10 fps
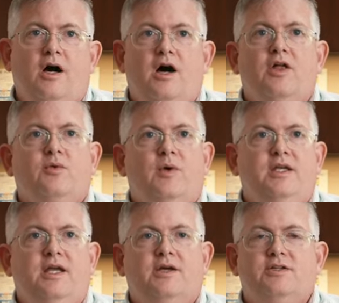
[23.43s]
all the
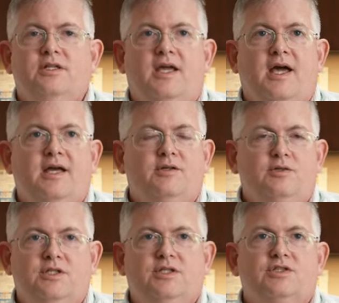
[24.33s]
way down to the guy
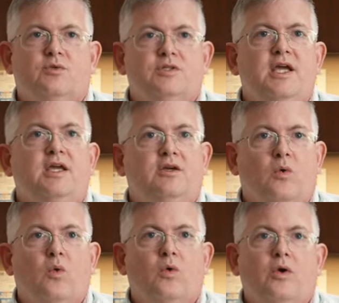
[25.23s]
who's in the store taking
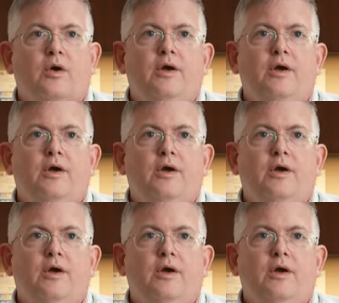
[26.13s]
the order.